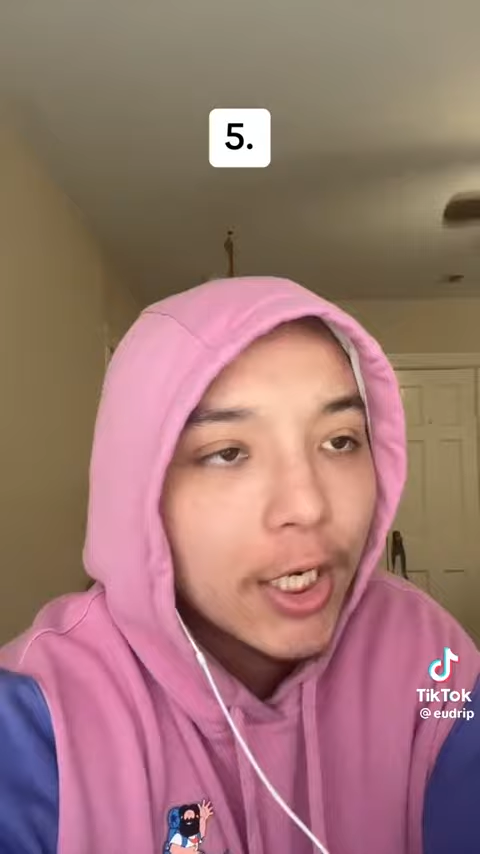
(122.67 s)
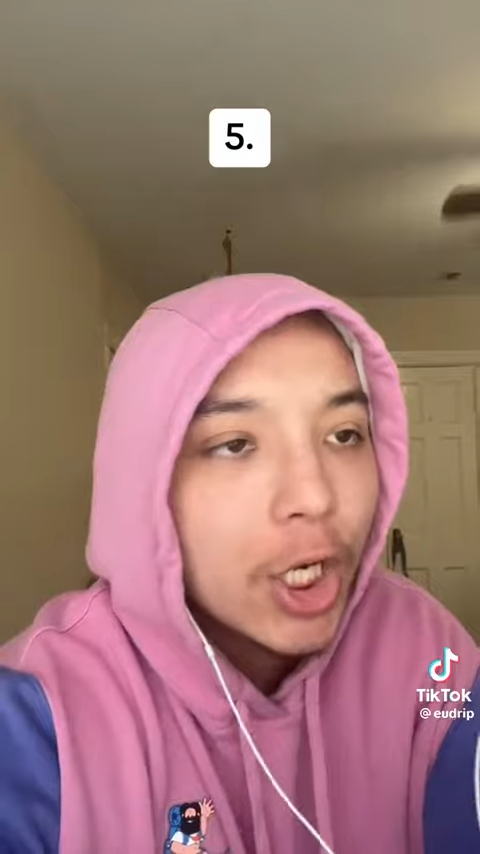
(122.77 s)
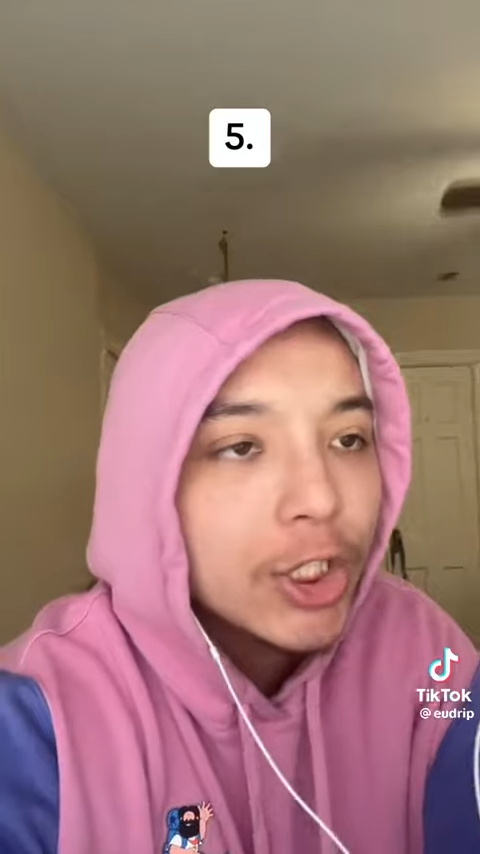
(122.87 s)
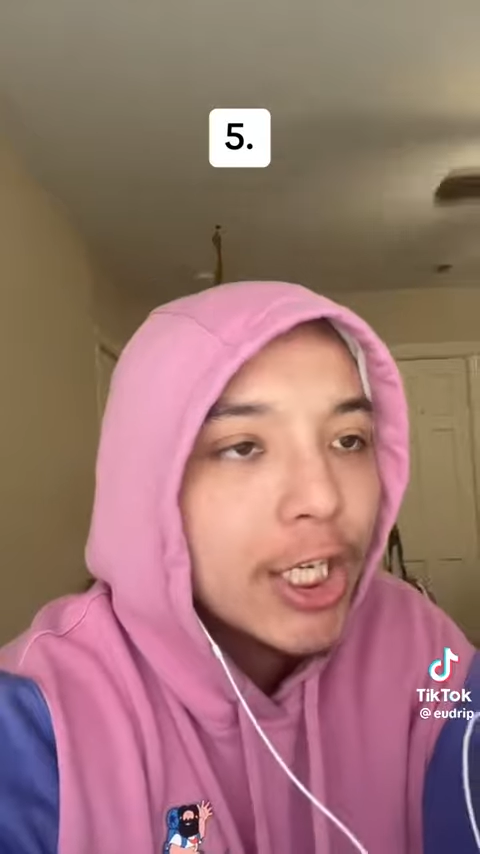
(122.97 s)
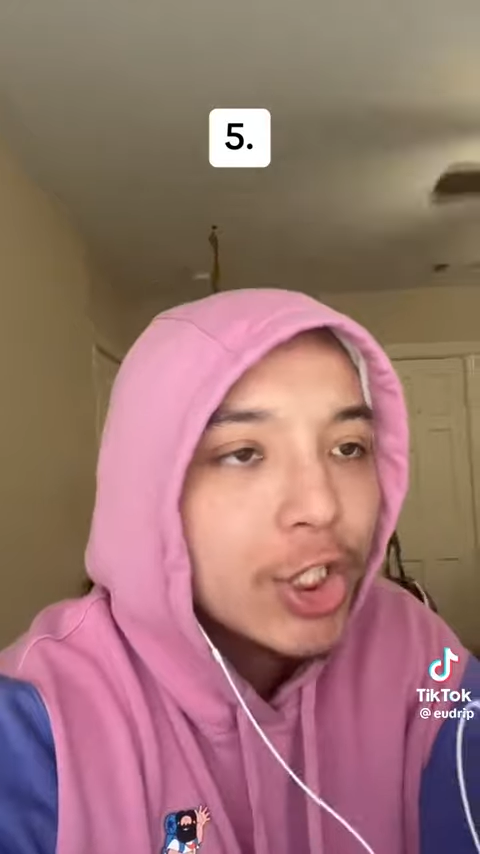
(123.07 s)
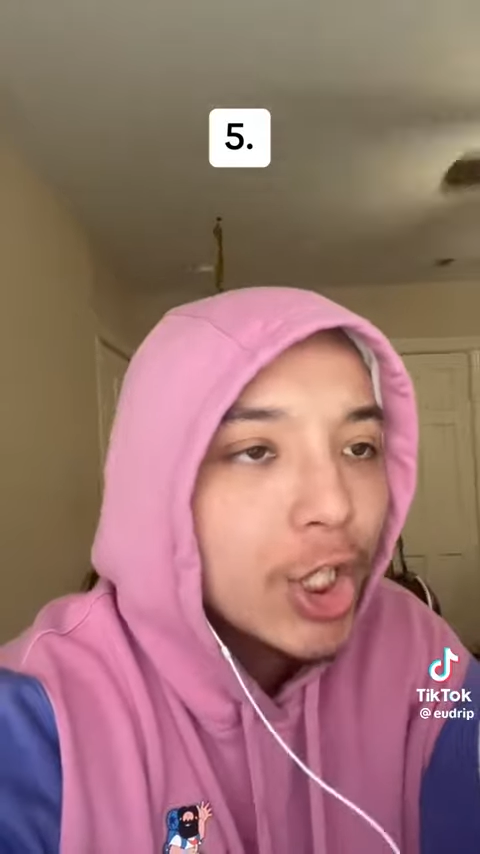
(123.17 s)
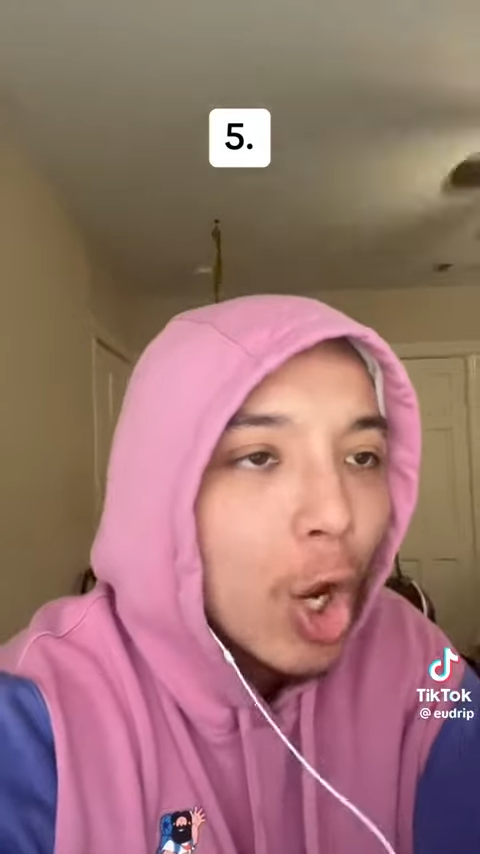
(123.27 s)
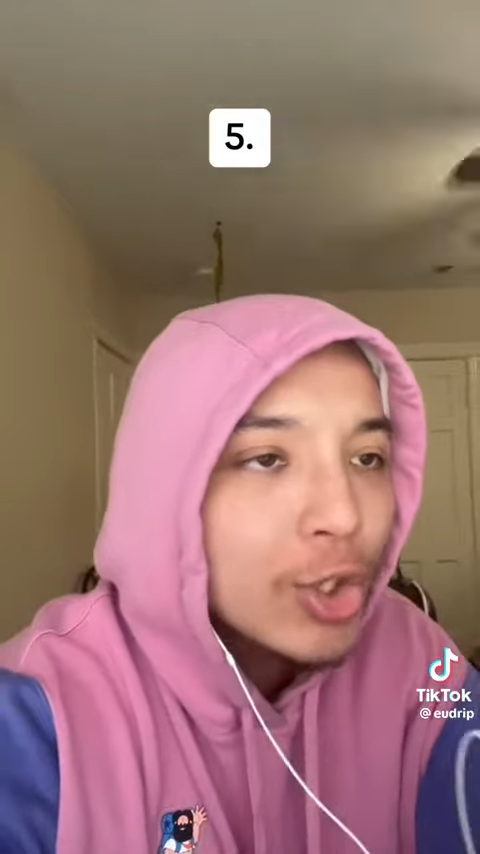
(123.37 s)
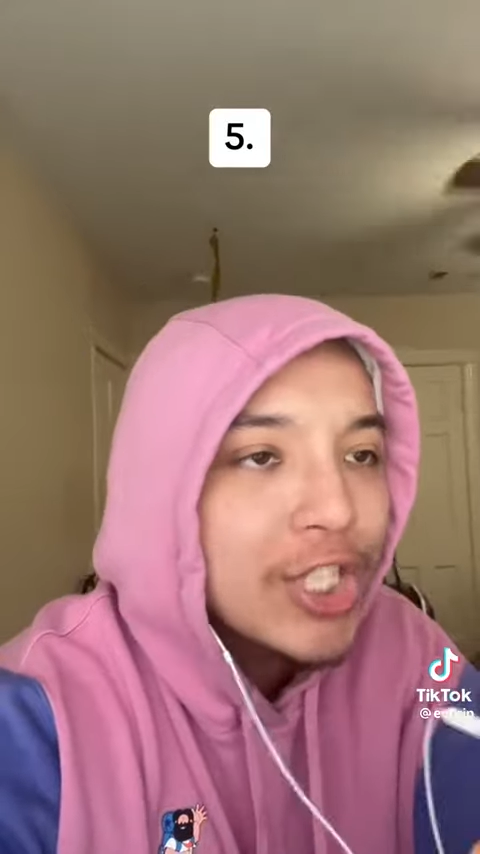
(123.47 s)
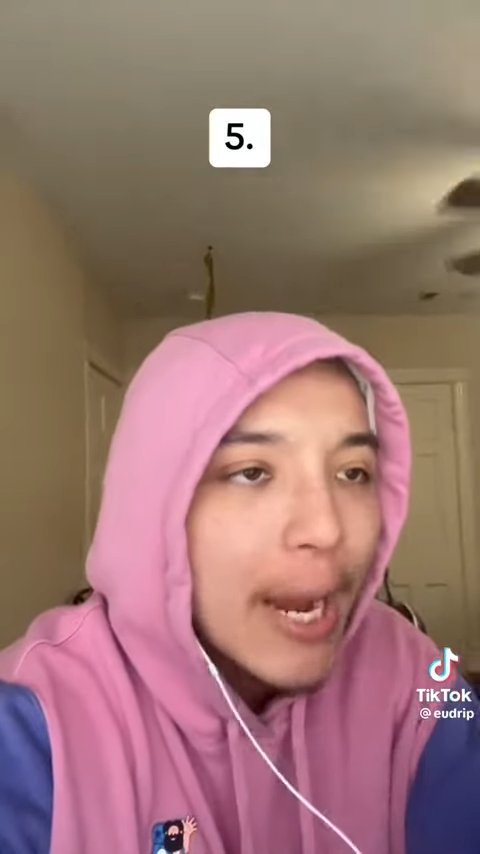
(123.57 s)
cause there's
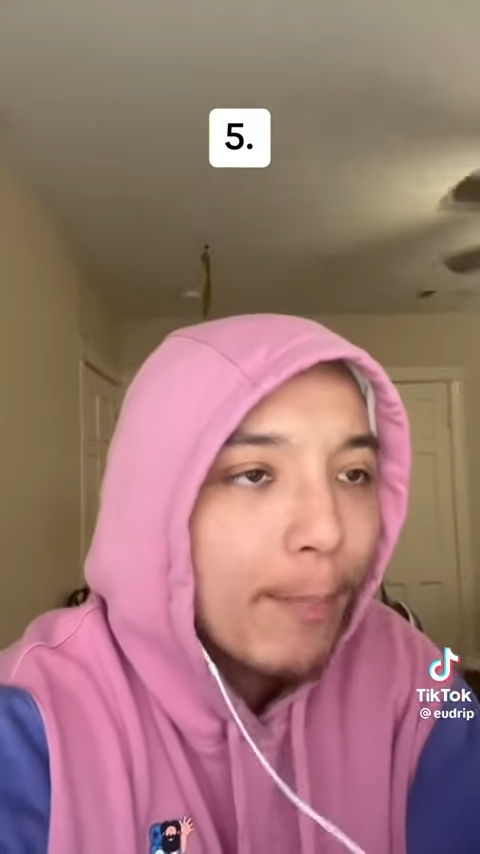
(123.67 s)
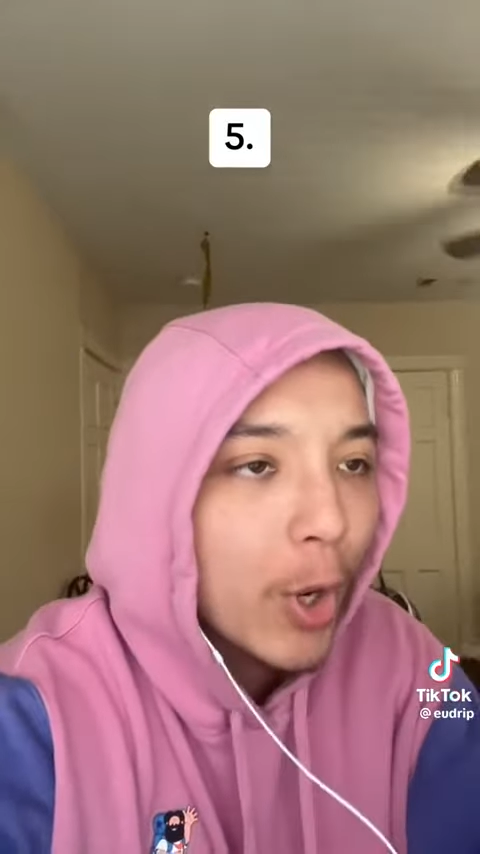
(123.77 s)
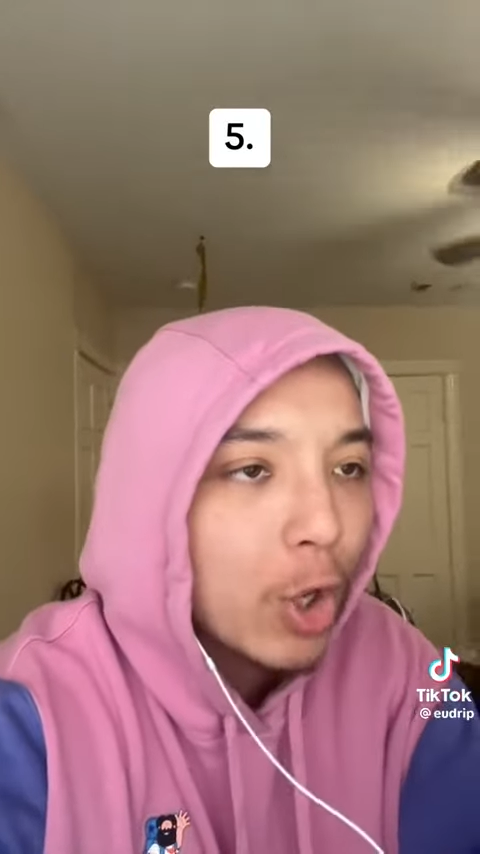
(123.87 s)
no zebra